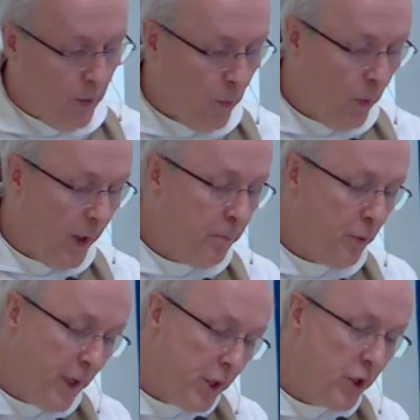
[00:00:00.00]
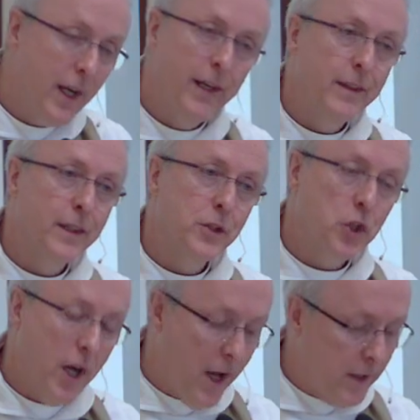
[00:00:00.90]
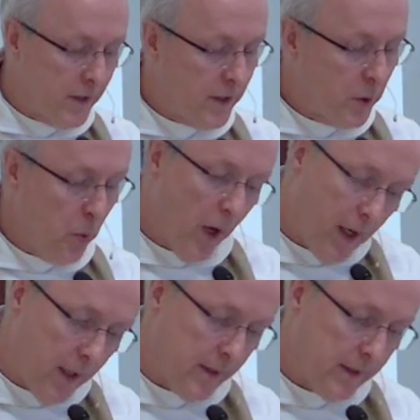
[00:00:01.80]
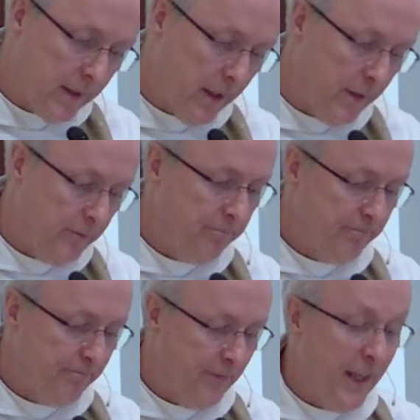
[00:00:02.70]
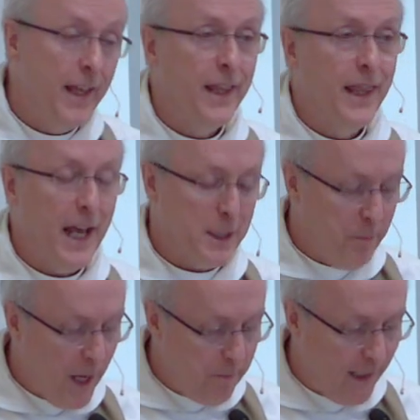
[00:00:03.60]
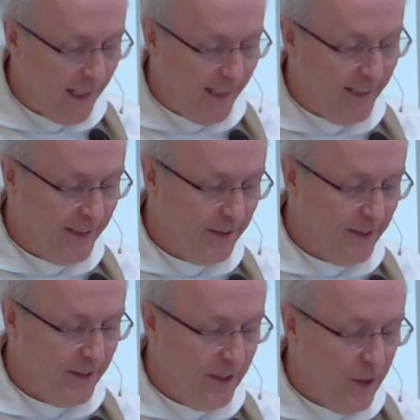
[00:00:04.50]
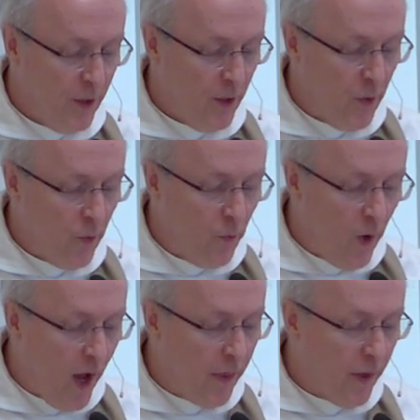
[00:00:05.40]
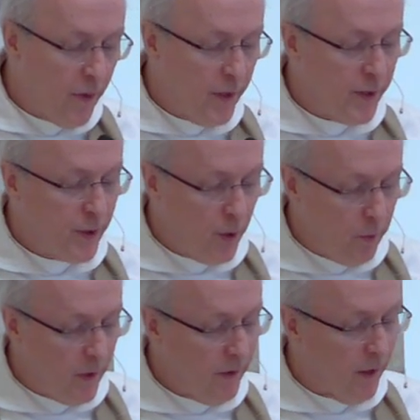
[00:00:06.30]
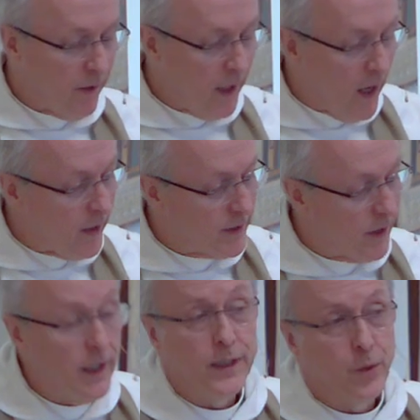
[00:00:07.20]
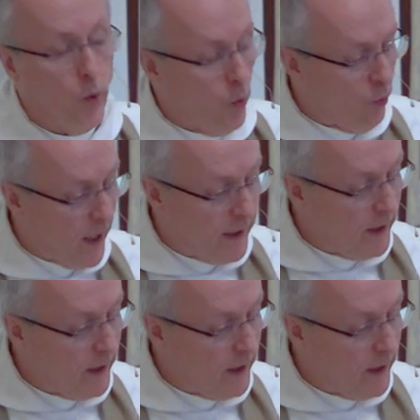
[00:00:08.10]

We appreciate the chance to answer. That's my plea, rather than assuming that the answer is already